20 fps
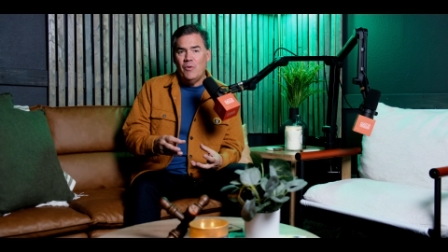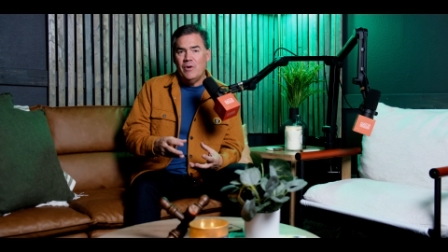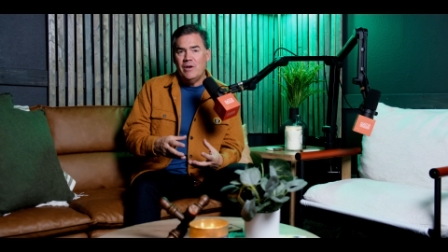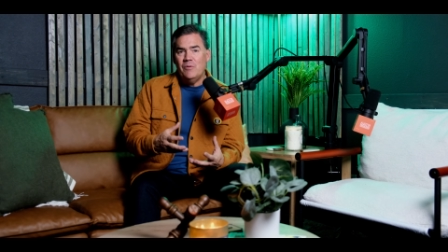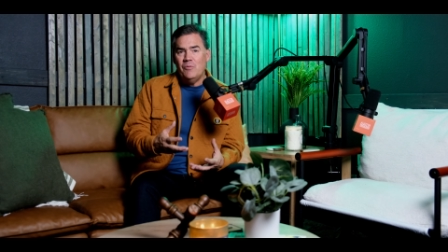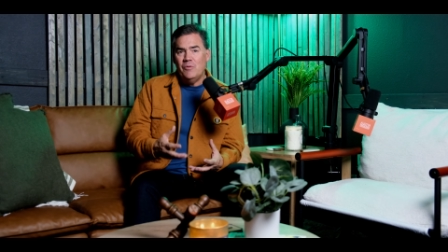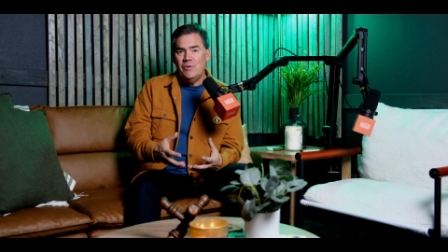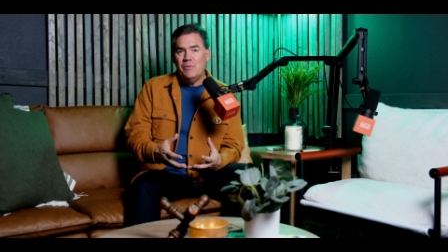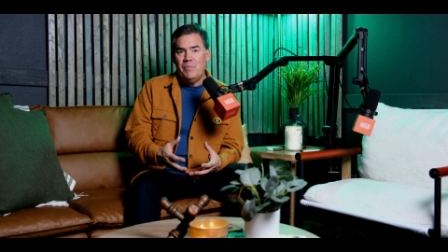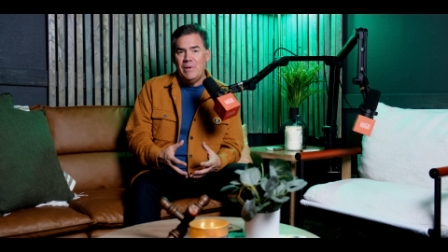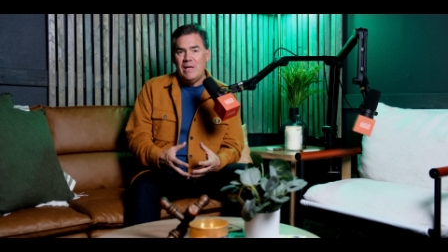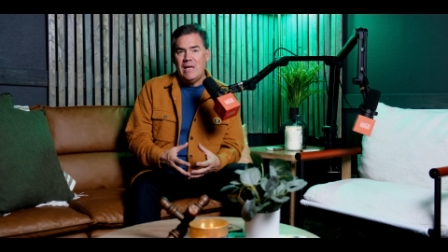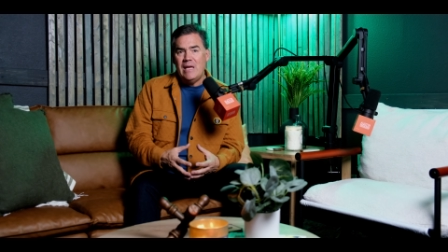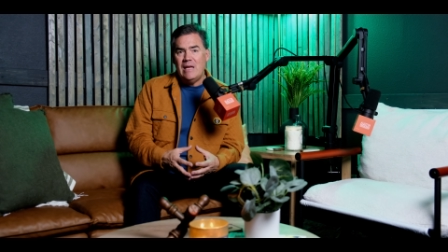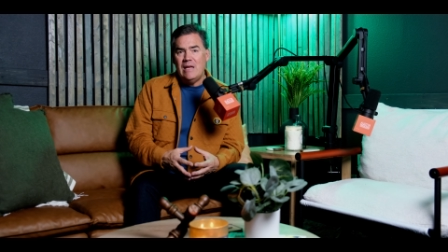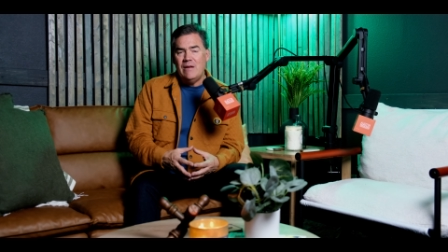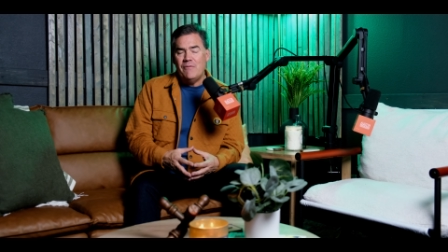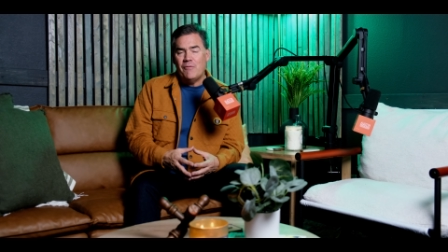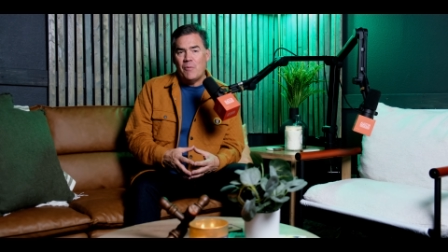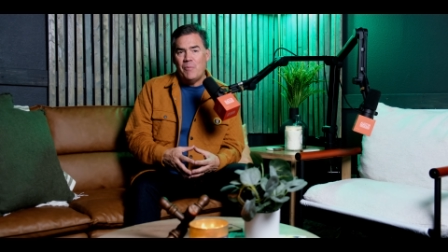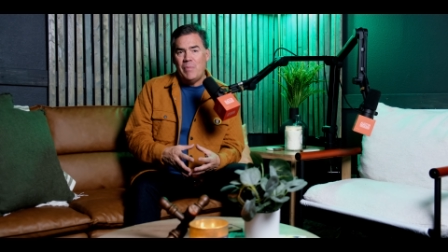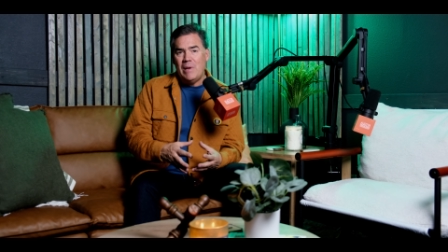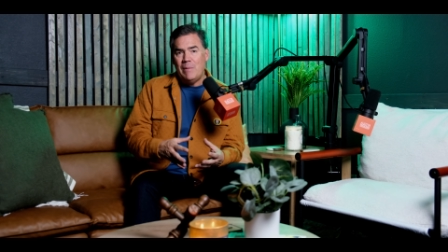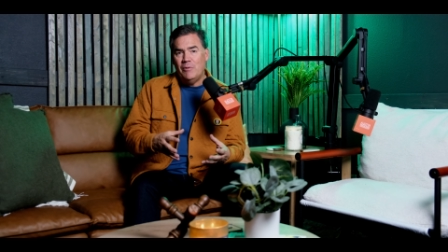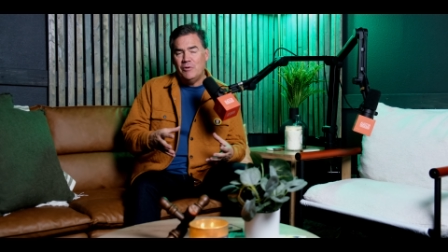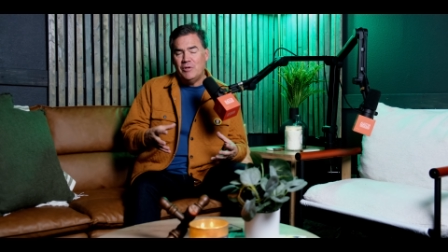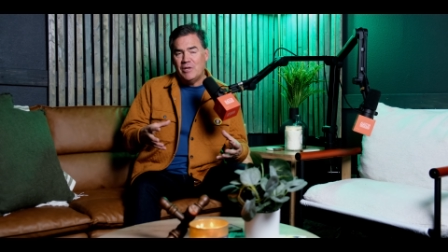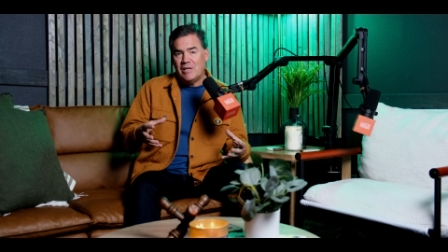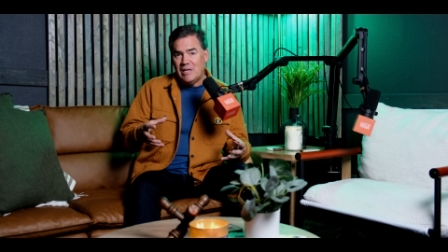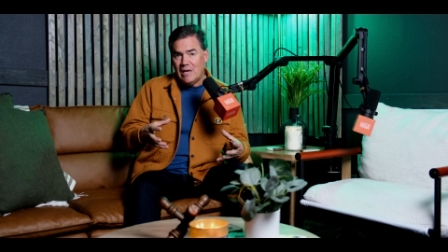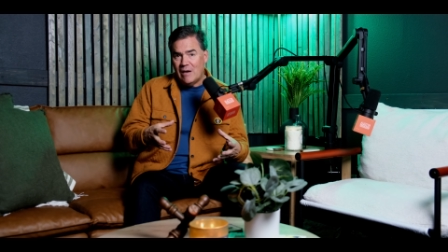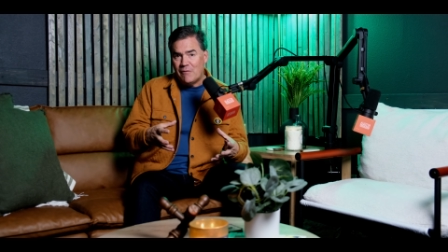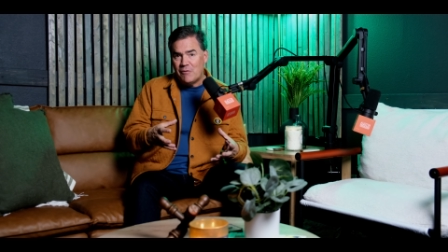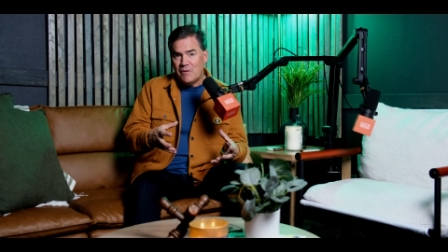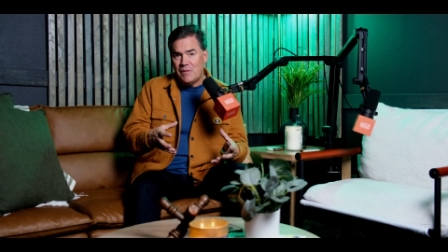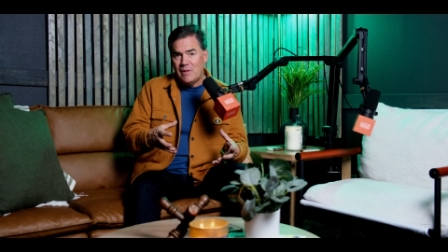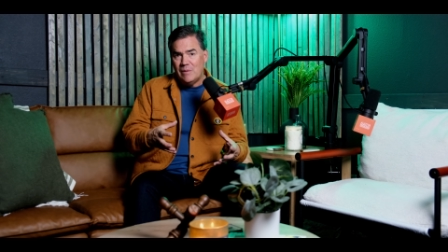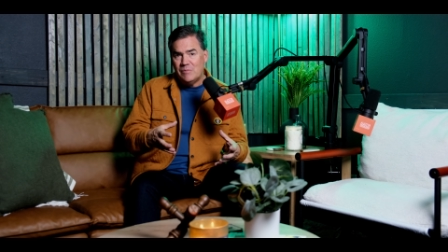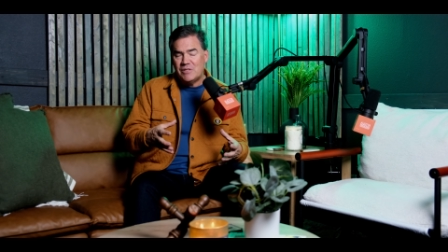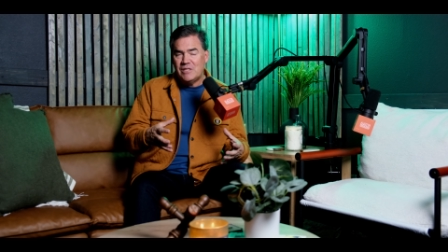what it would be for people to
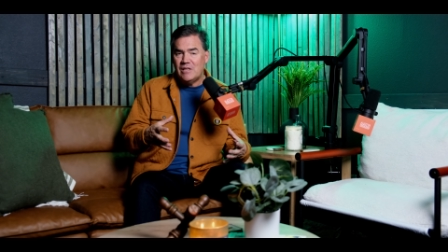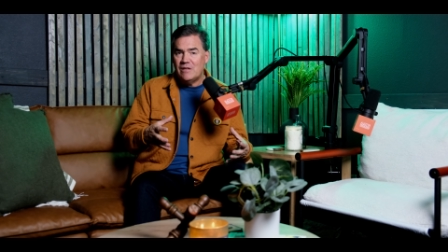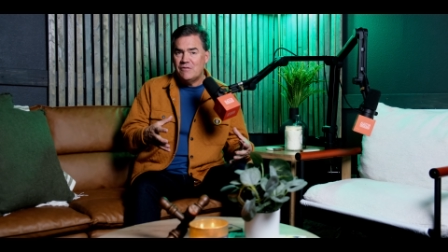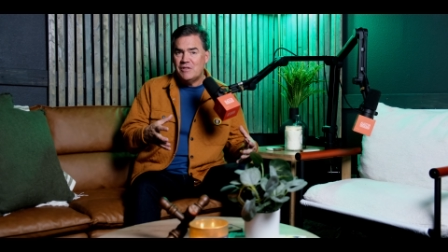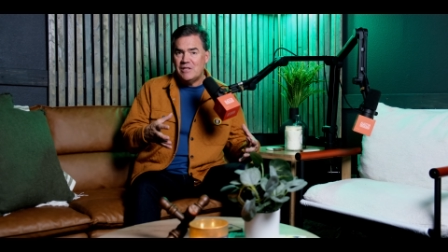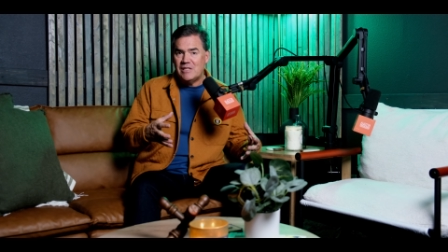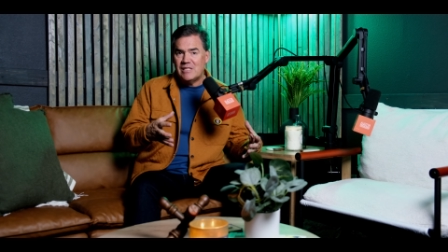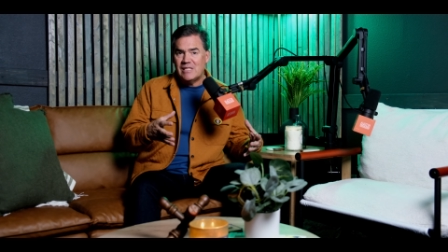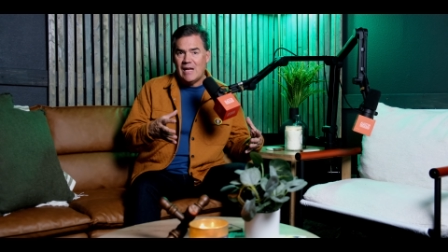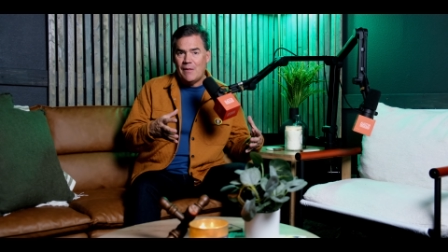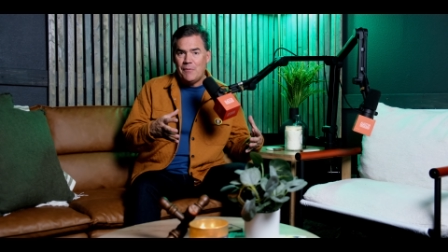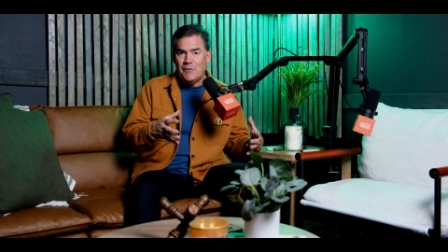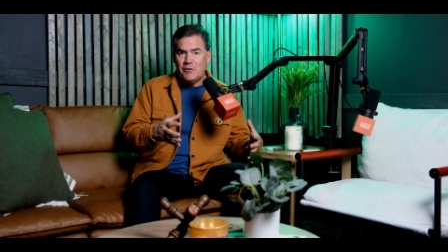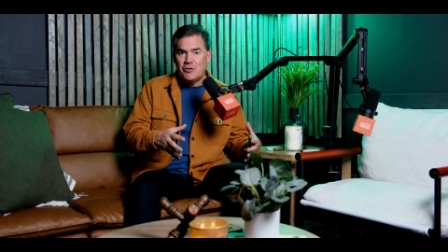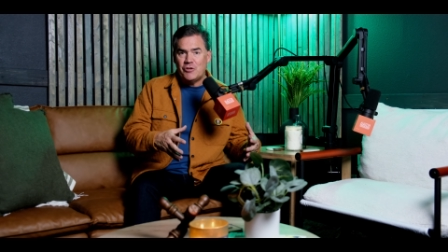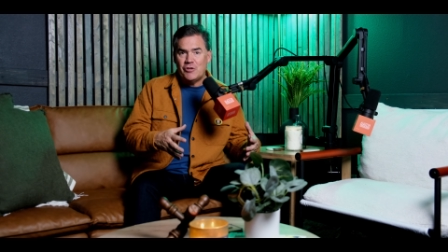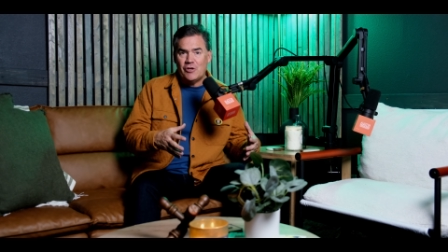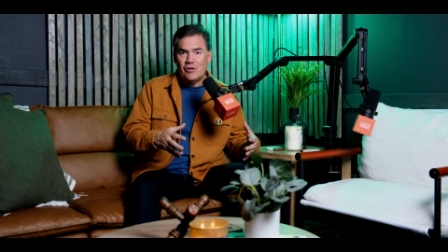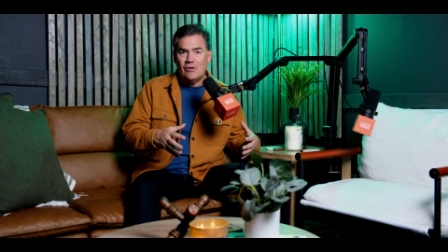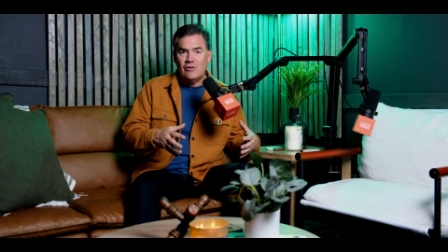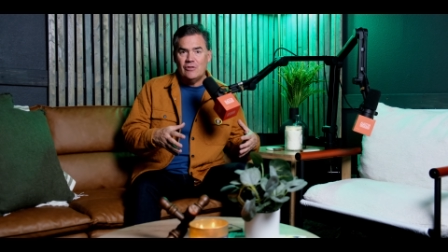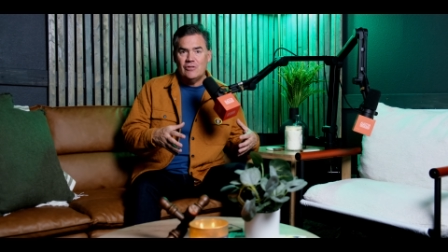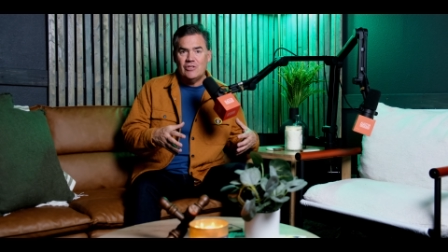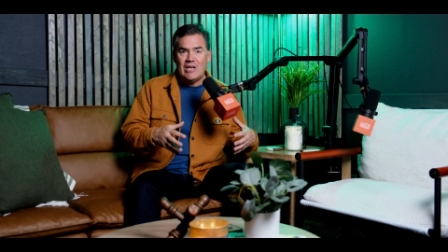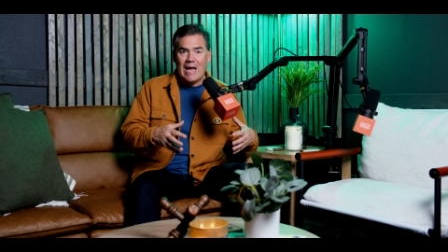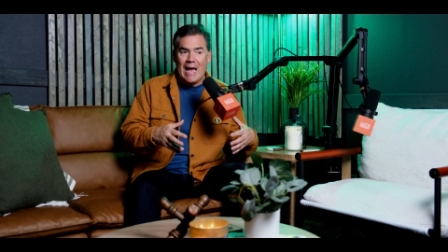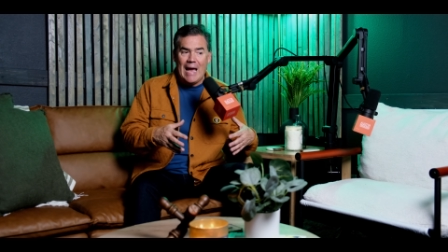govern themselves inside the church